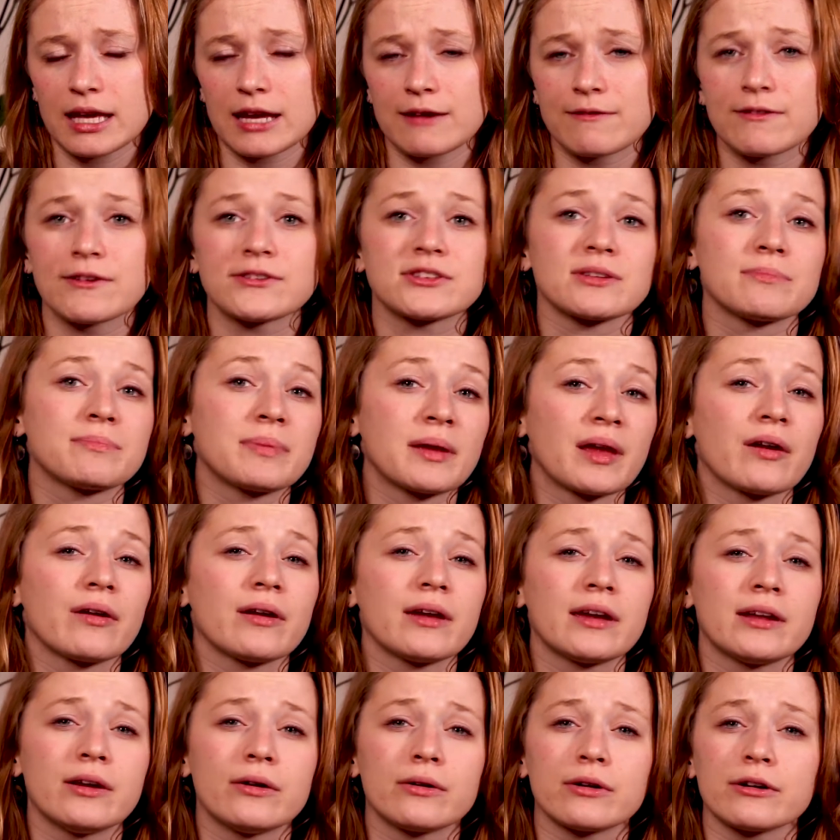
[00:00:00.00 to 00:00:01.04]
If there's a
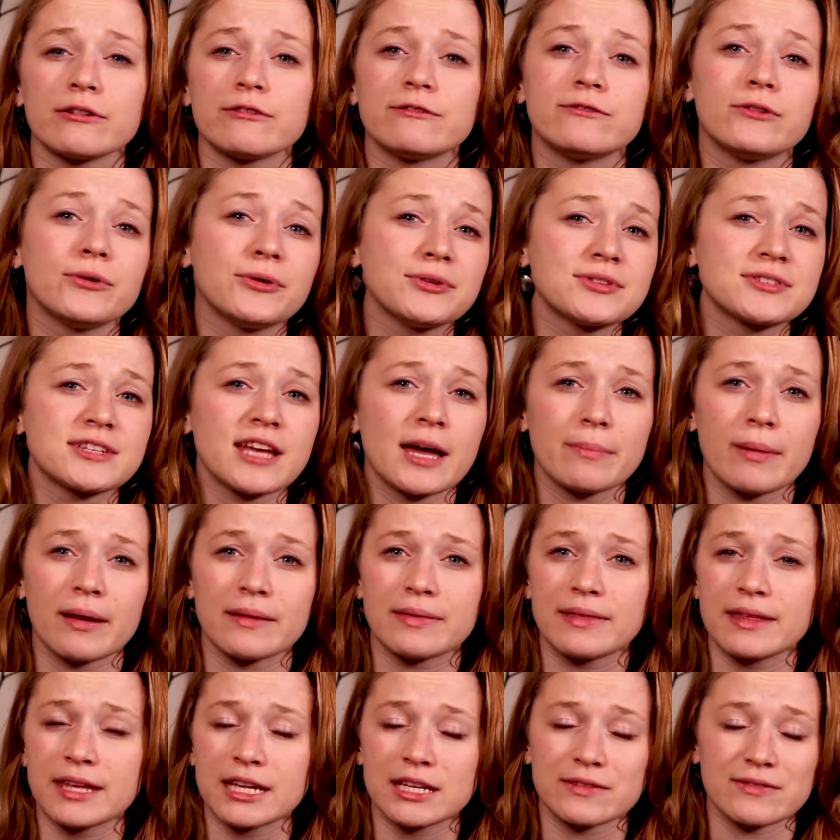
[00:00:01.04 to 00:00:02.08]
period or a full stop
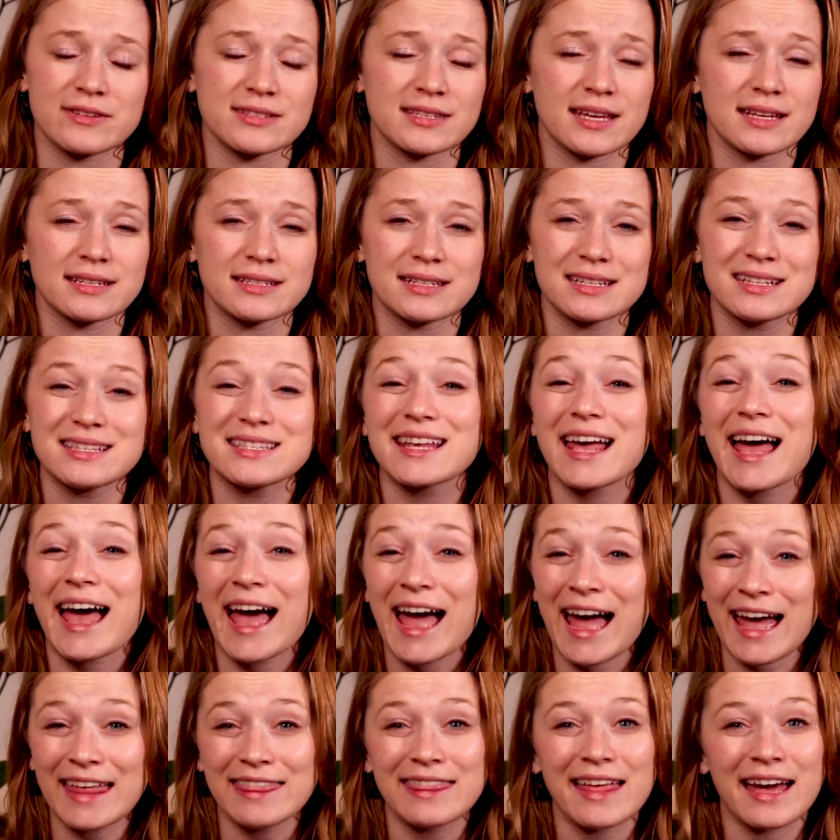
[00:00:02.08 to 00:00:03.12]
at the end of a sentence,
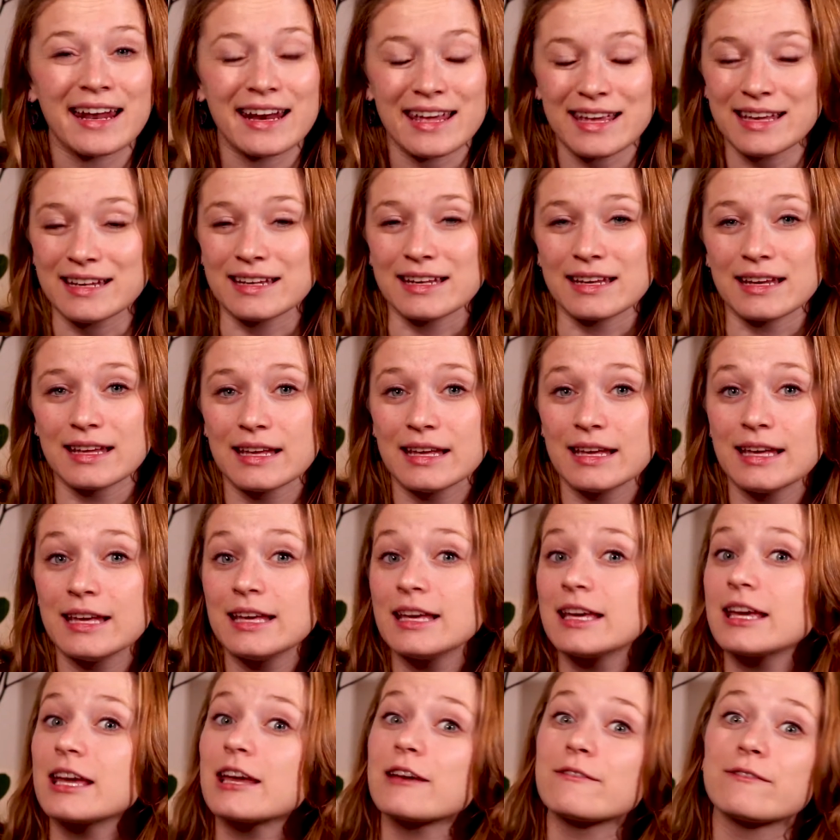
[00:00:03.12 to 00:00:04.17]
add that in.
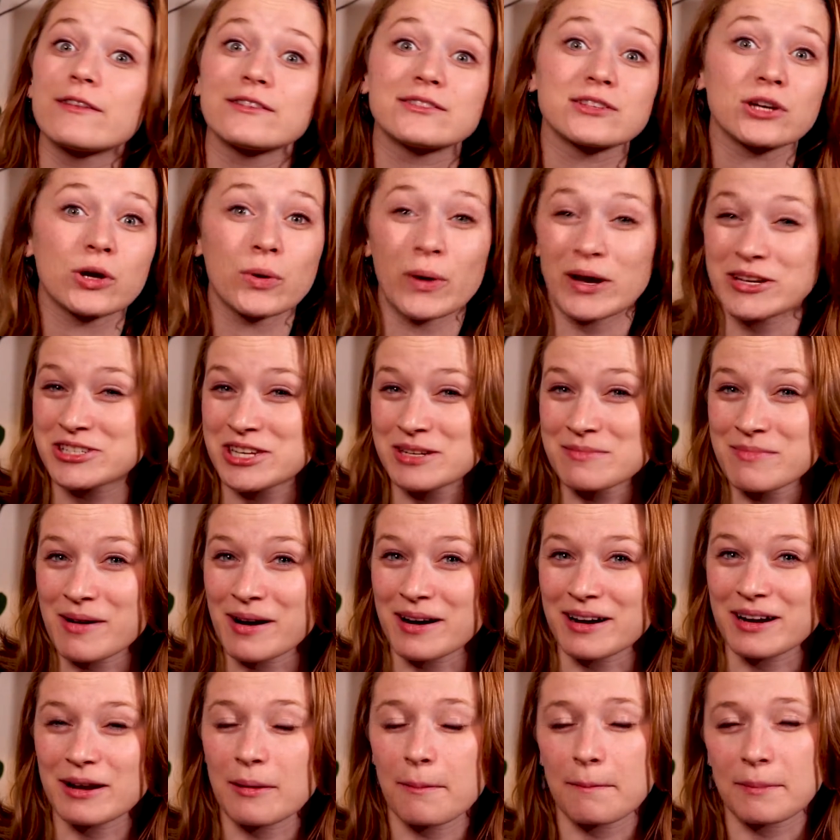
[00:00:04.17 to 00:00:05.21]
If there's a question
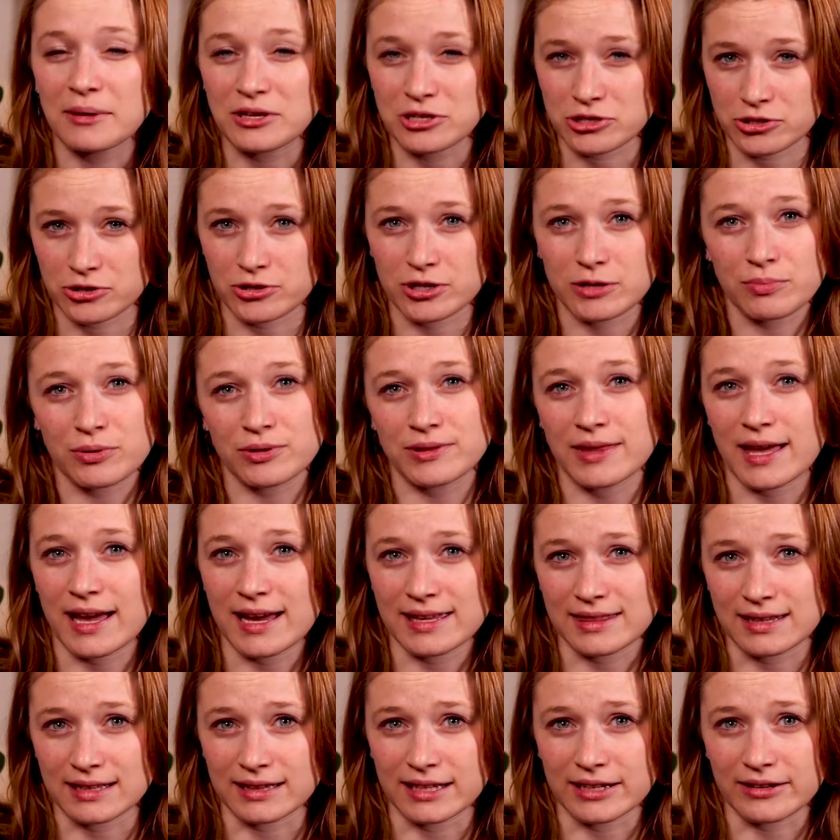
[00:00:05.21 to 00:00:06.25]
mark, be sure to put
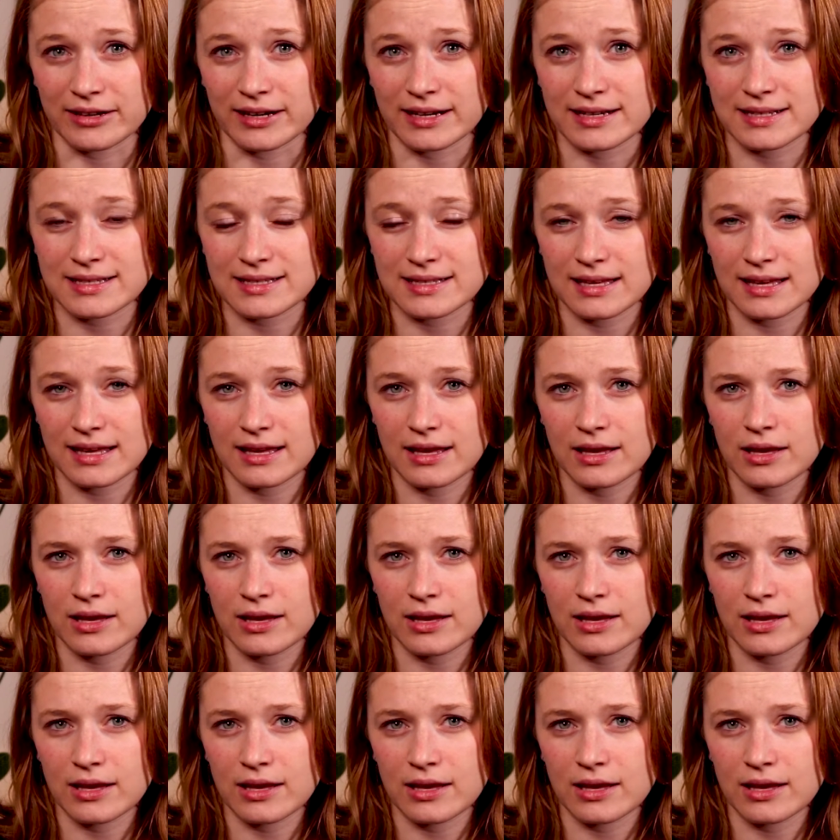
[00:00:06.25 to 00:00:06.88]
that in the lyrics.